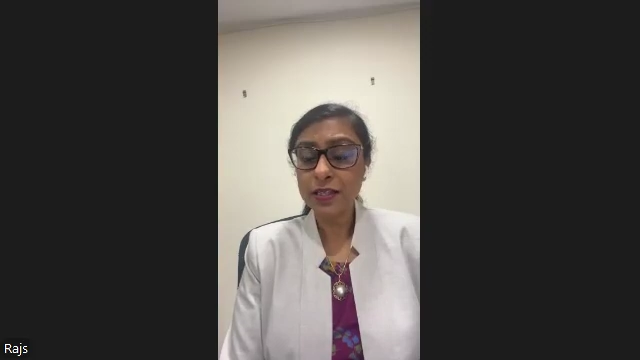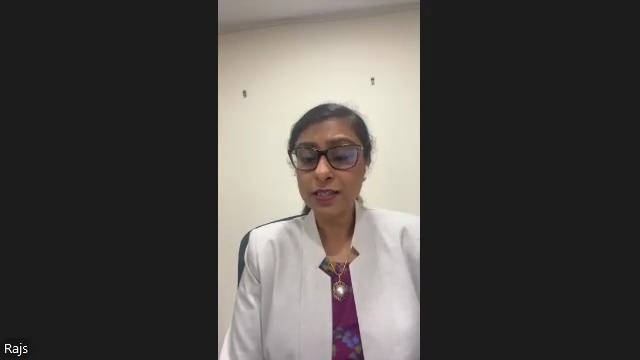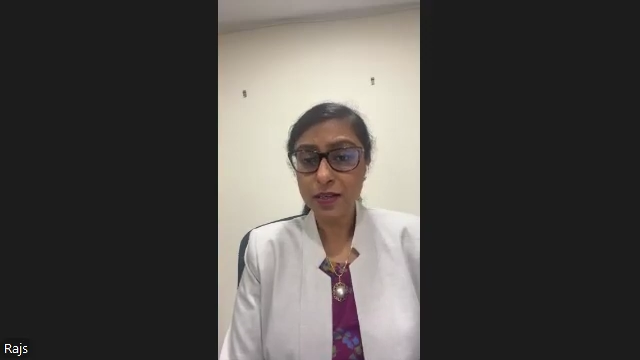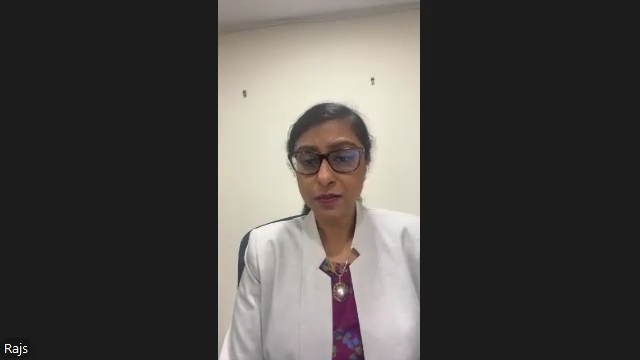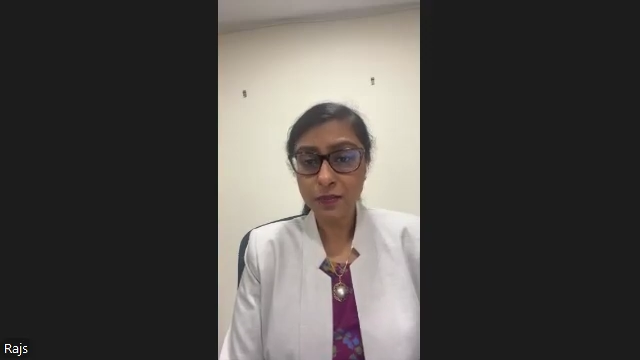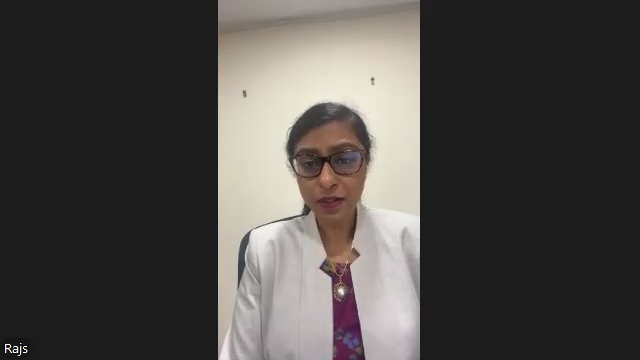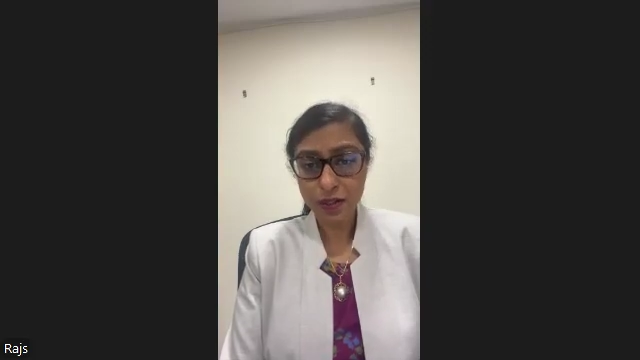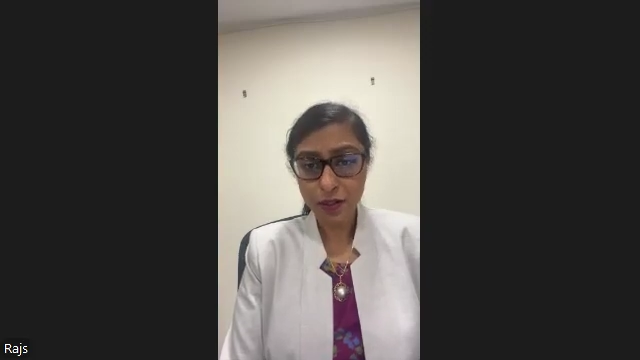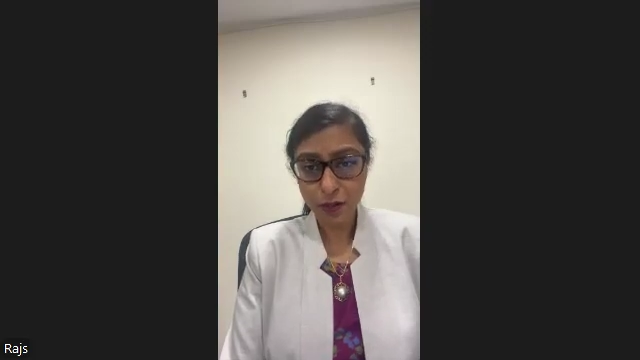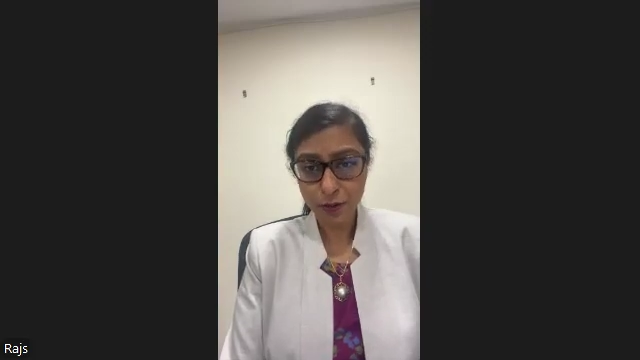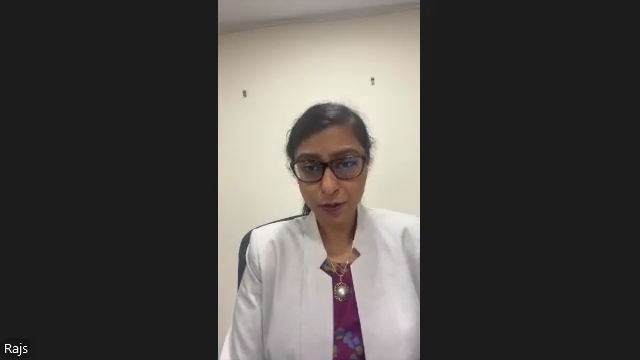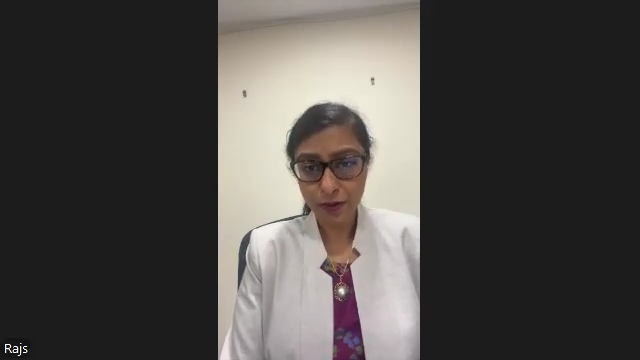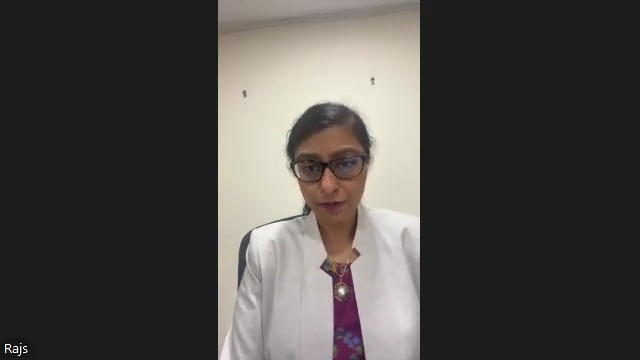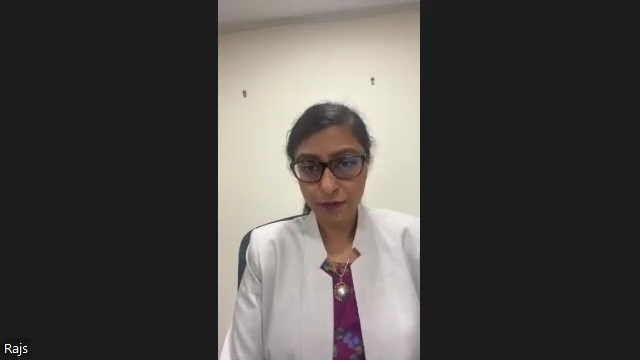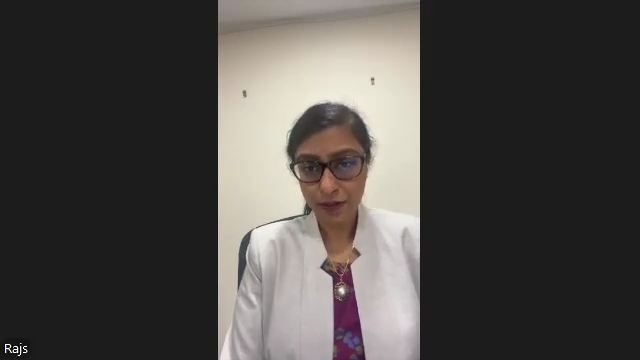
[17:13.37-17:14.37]
something
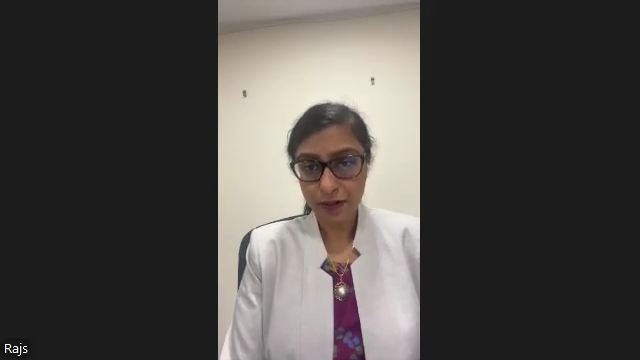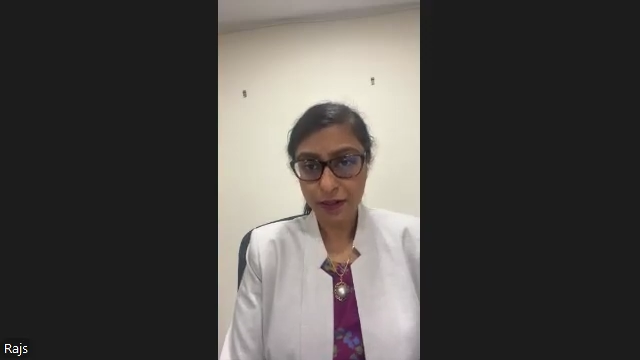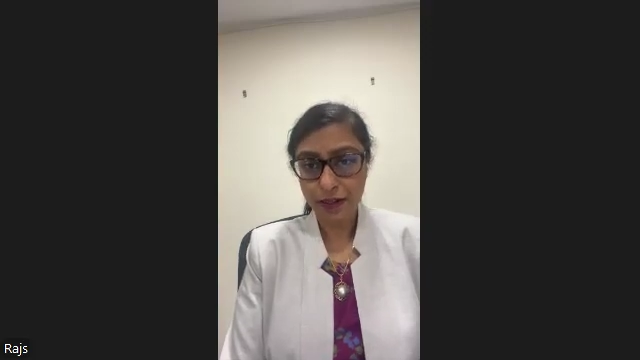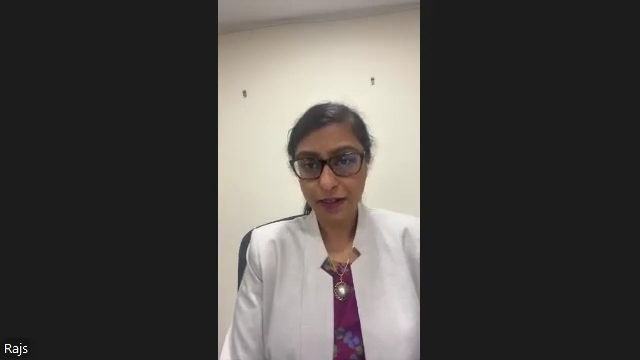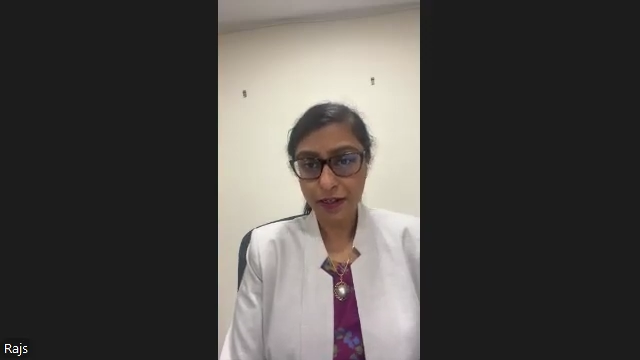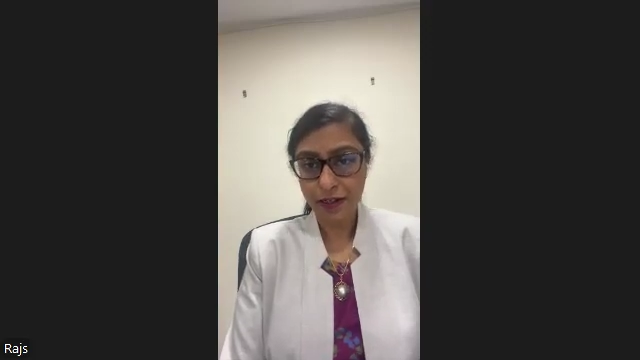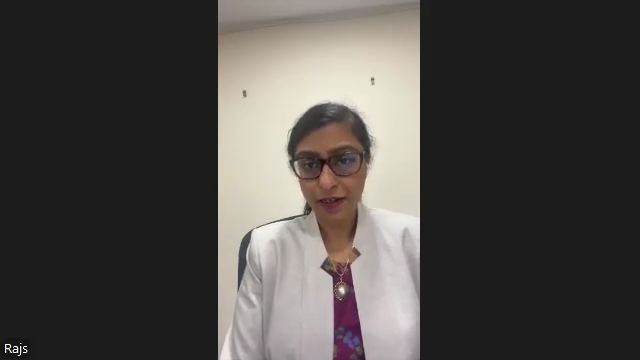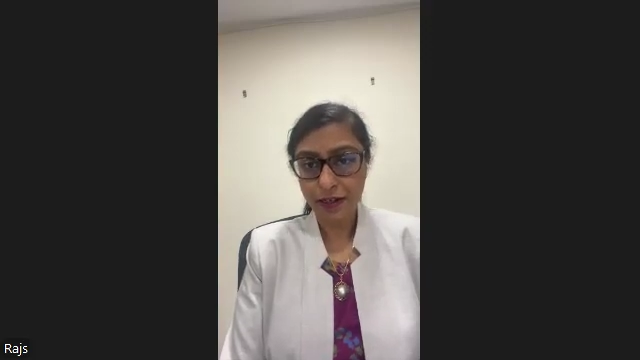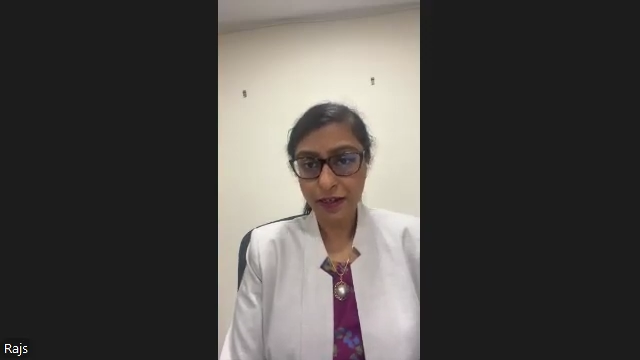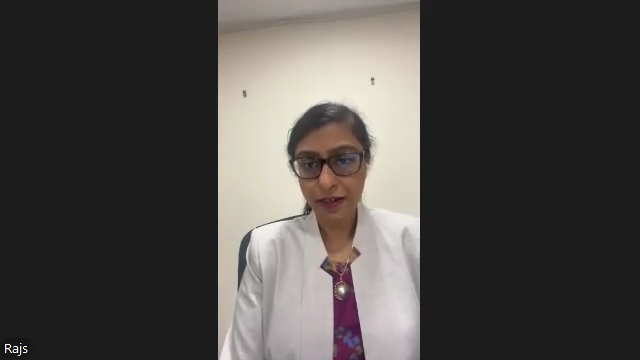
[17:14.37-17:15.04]
new every day.